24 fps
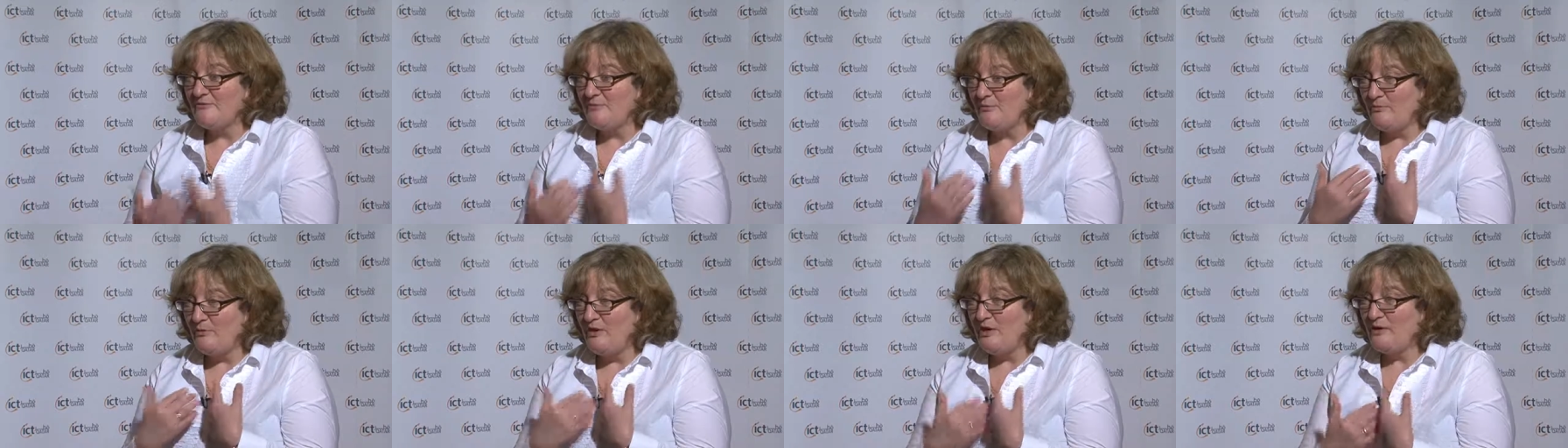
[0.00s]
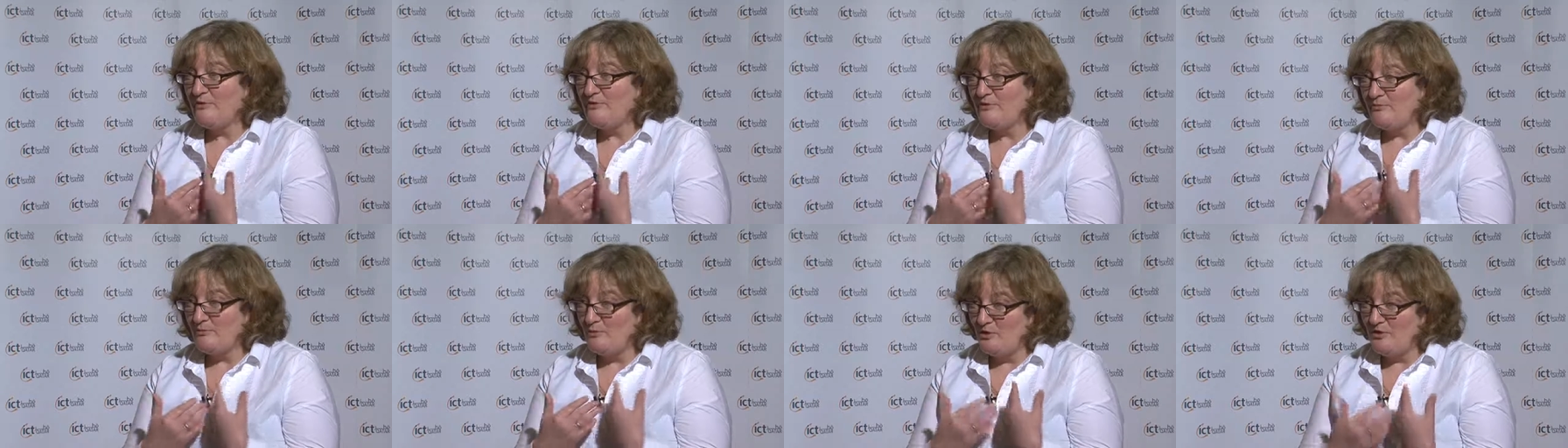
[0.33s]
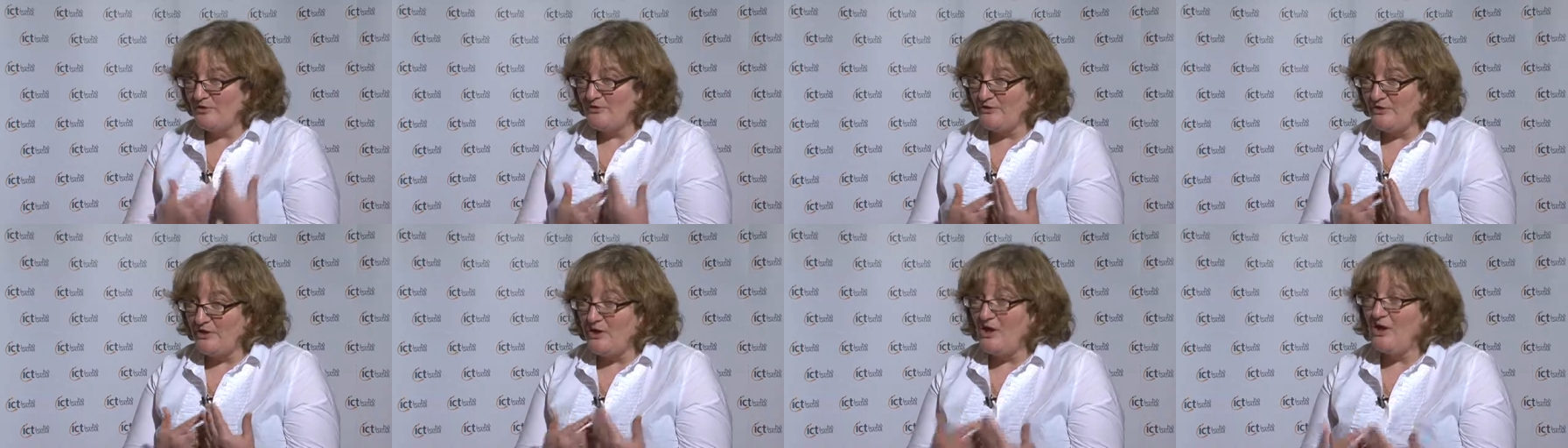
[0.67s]
from my
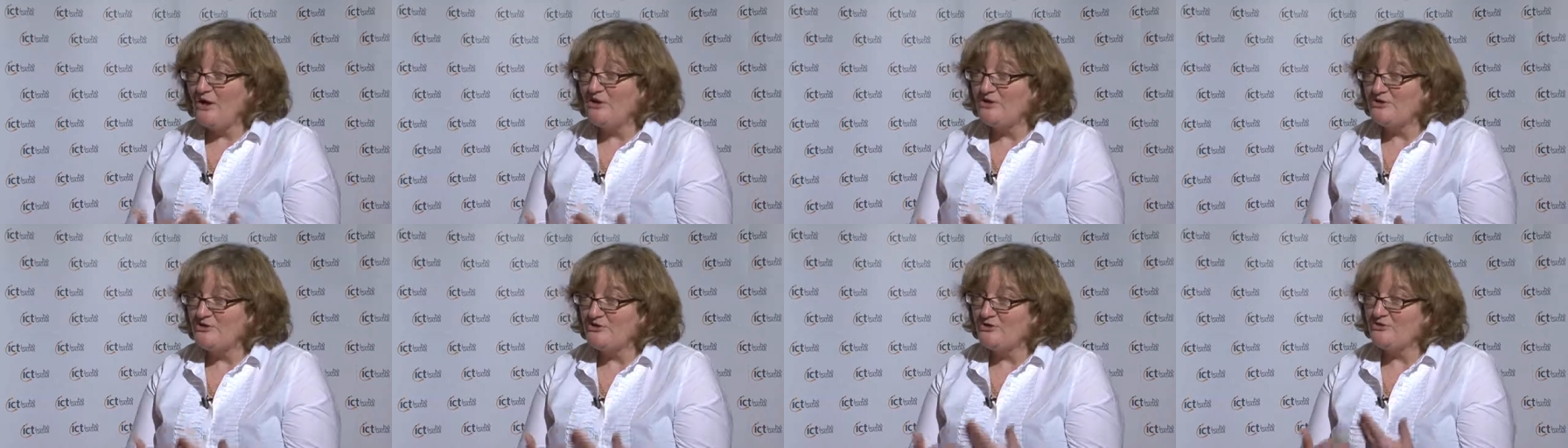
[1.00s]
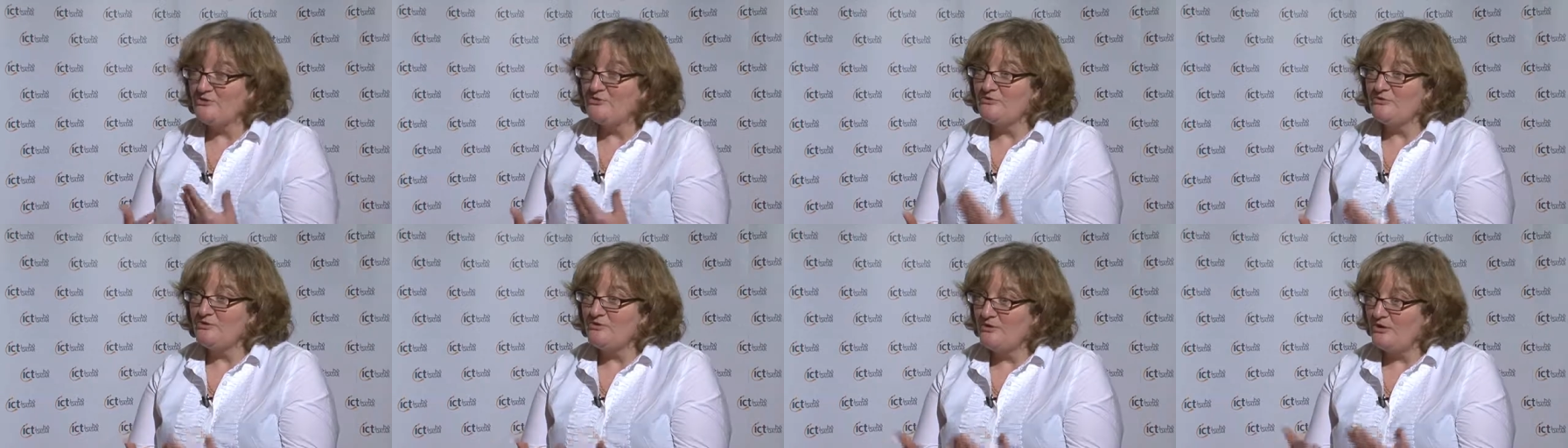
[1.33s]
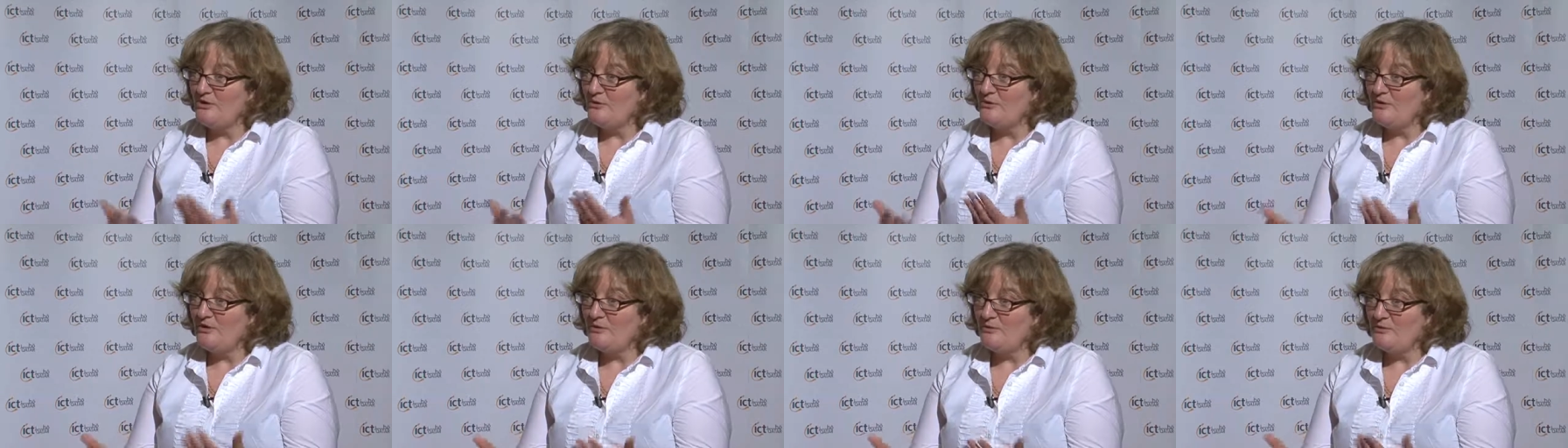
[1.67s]
work that I do, you
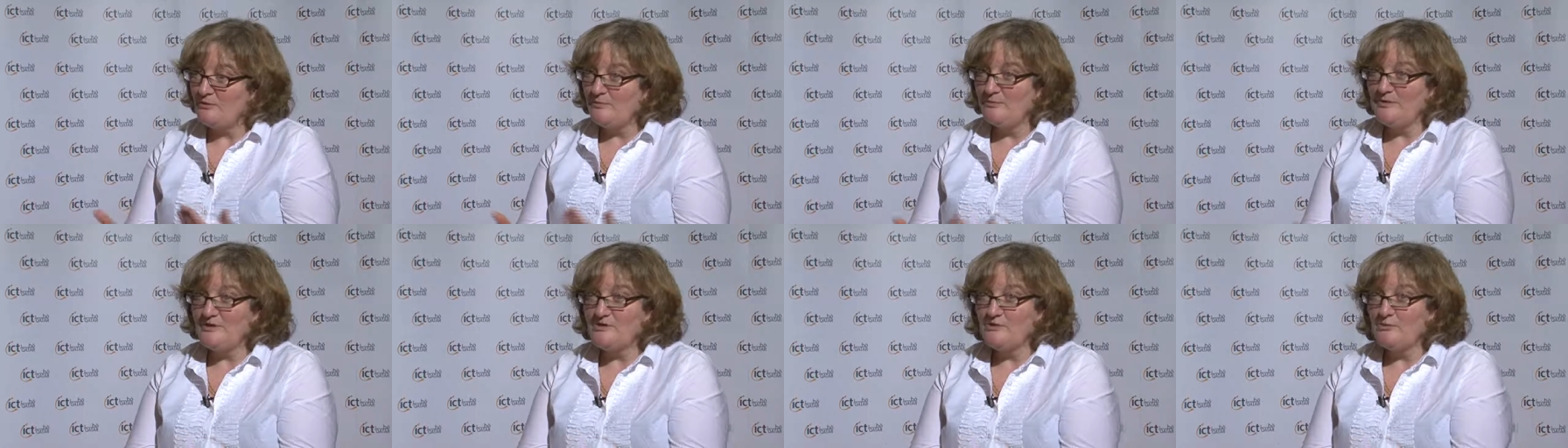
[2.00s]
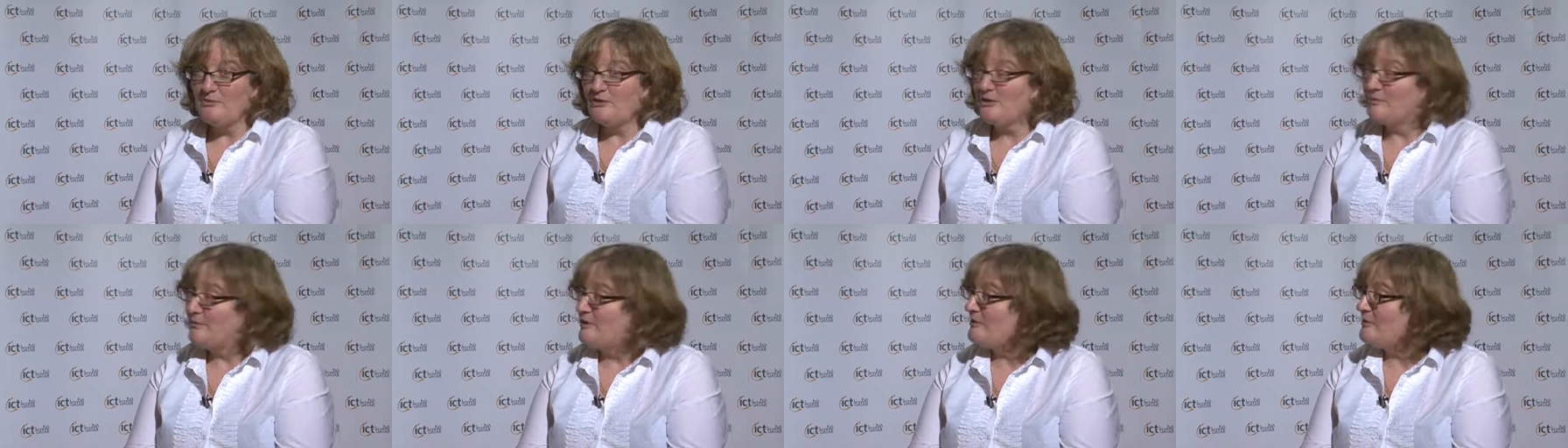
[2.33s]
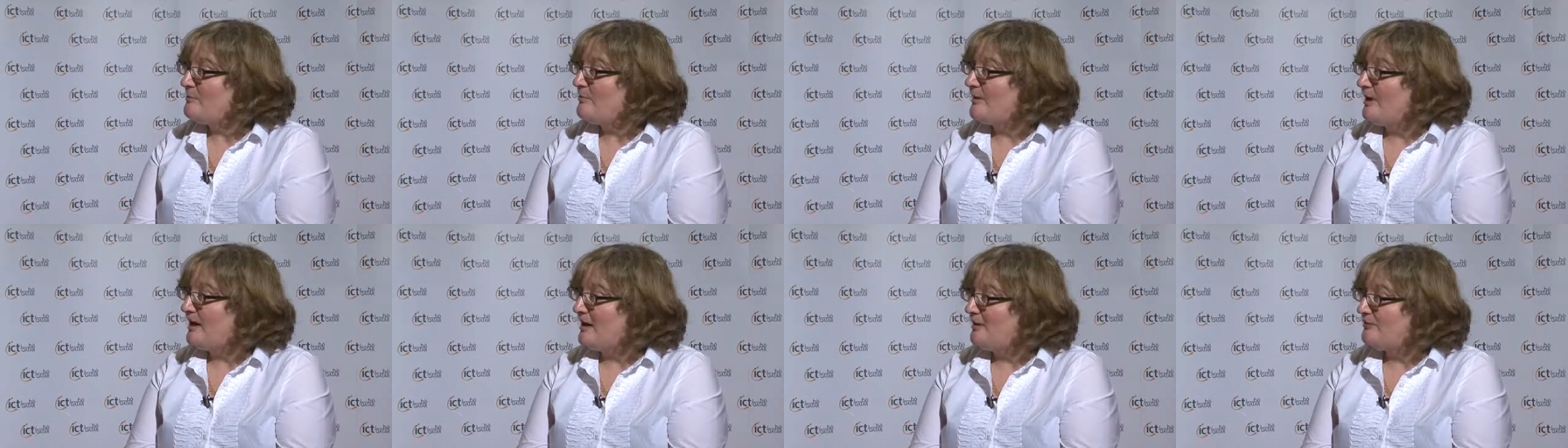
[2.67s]
know, I would be talking
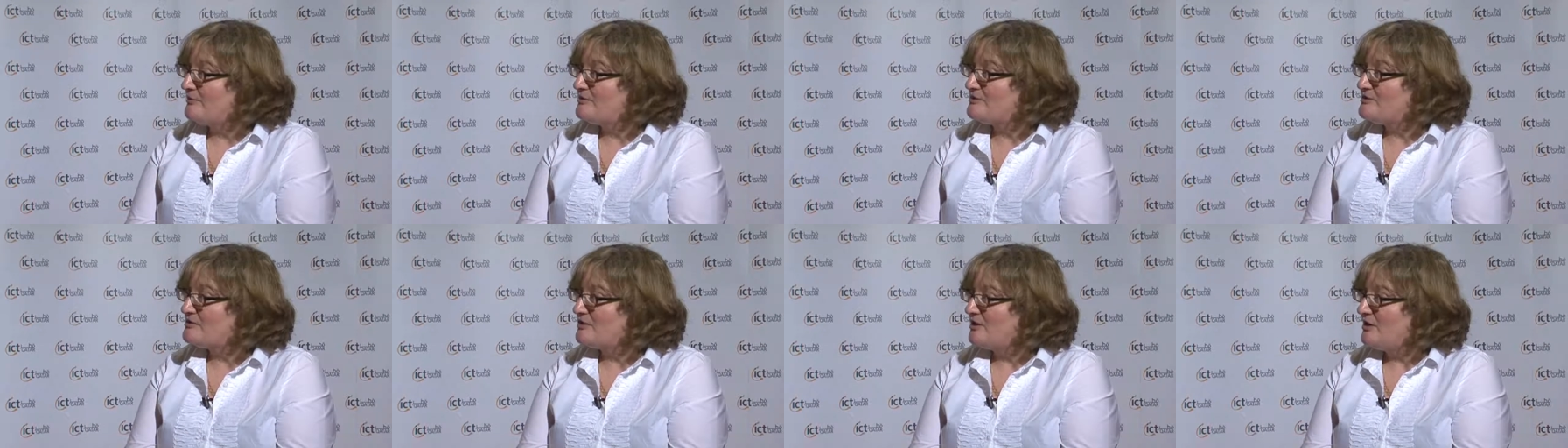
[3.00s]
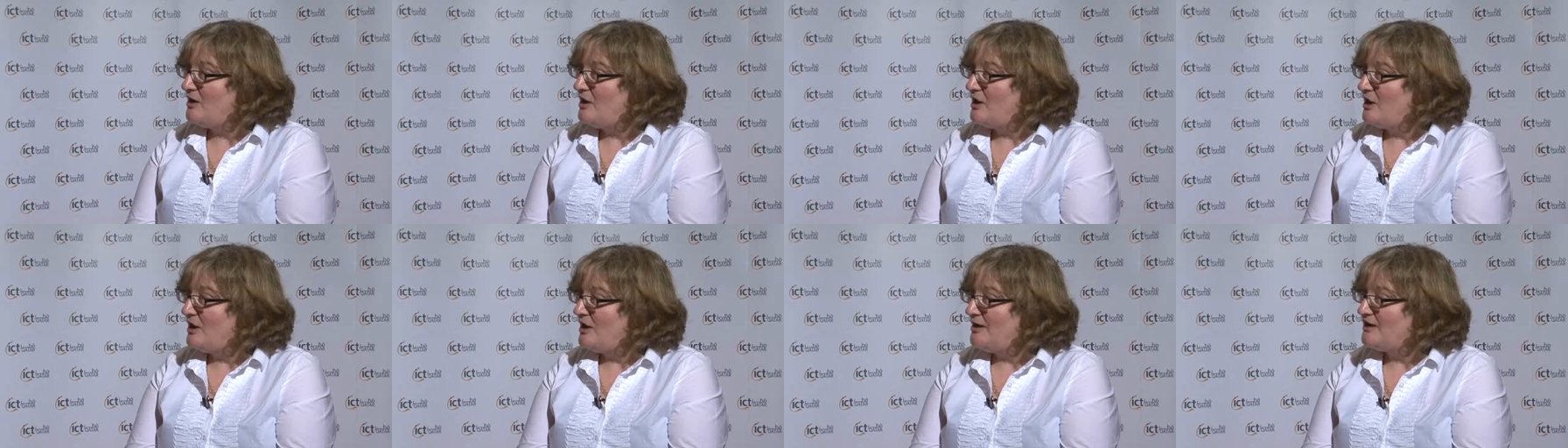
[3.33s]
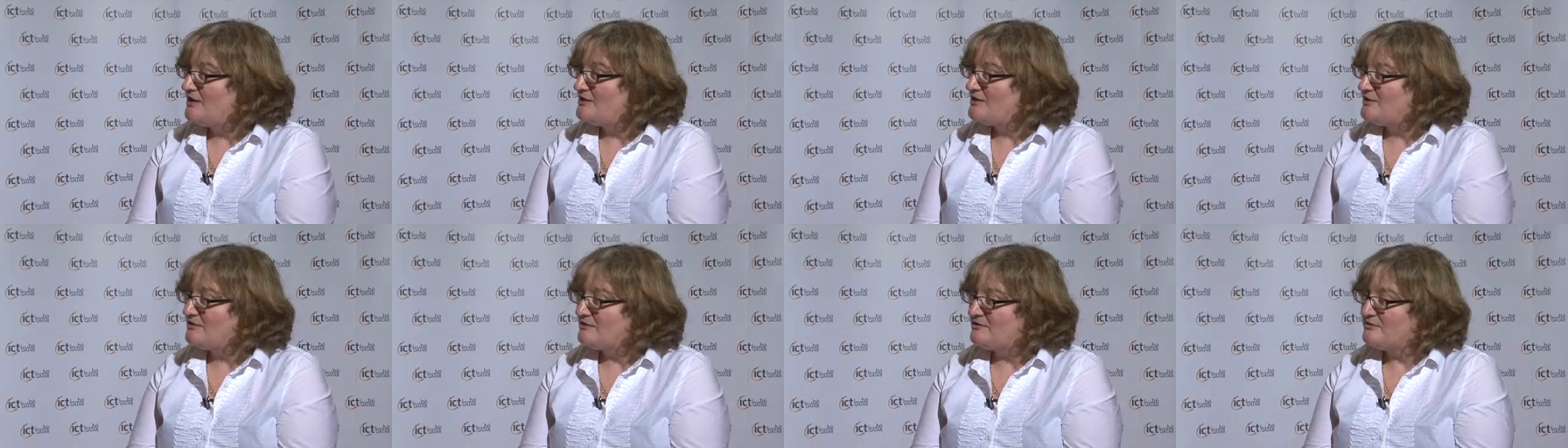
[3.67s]
about the Parents'
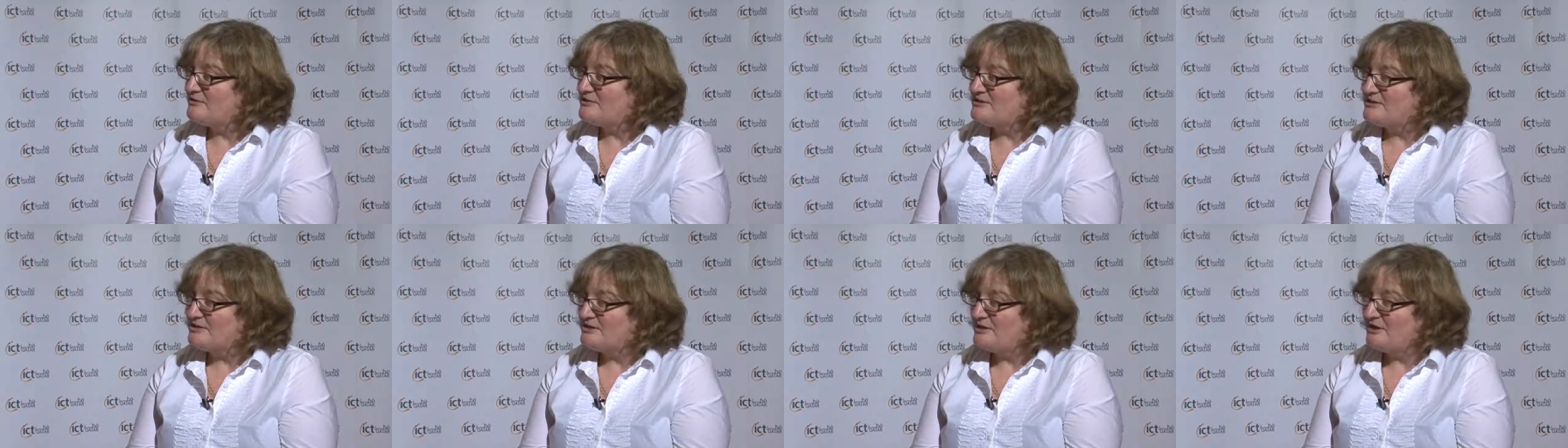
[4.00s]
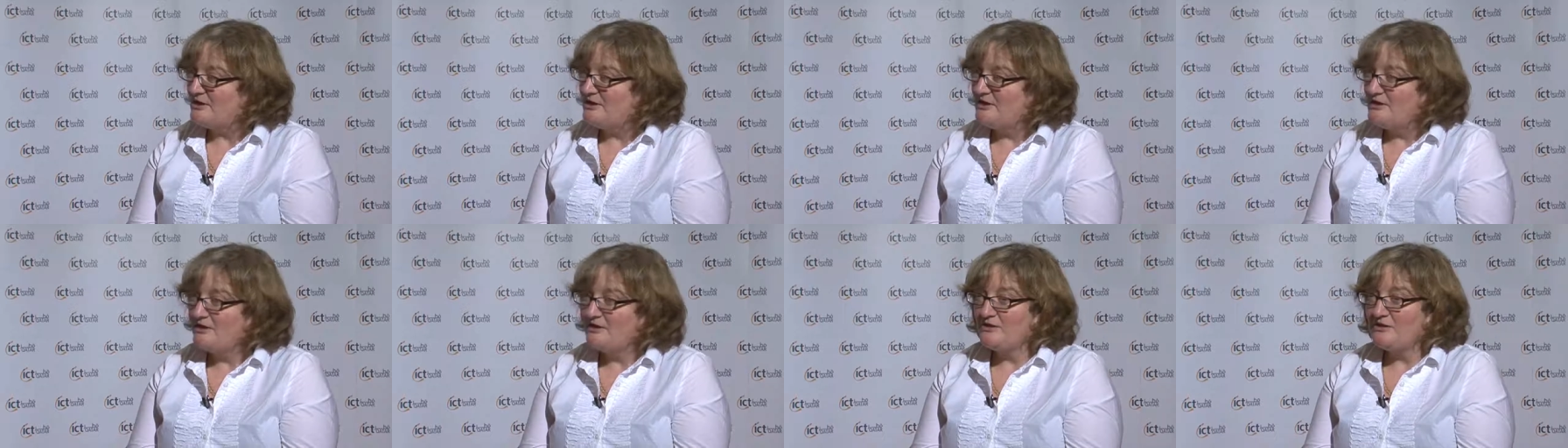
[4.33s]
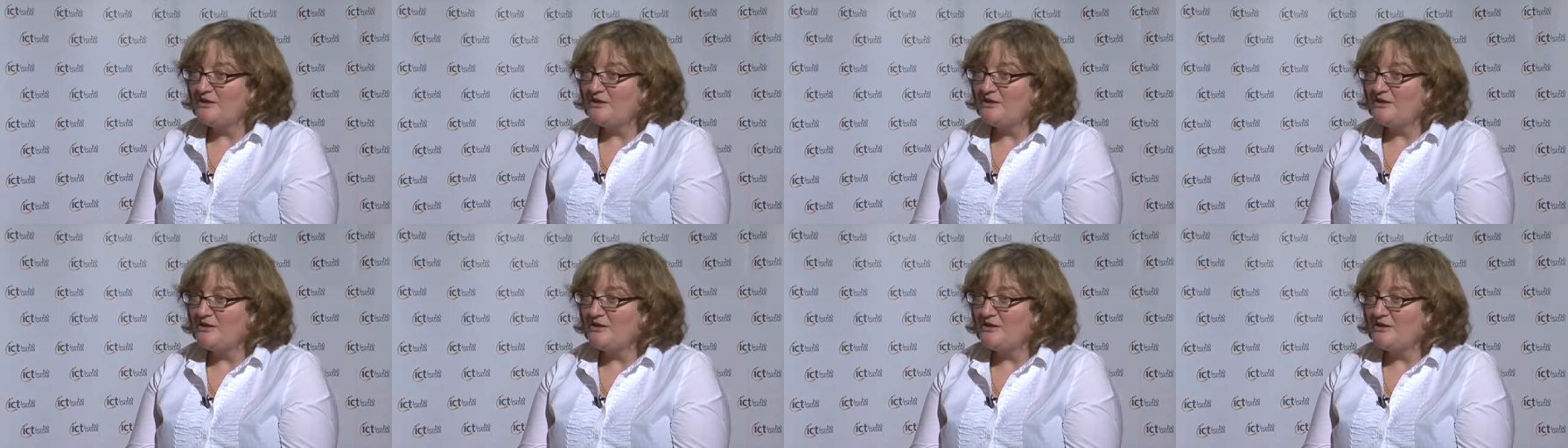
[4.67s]
Guide and the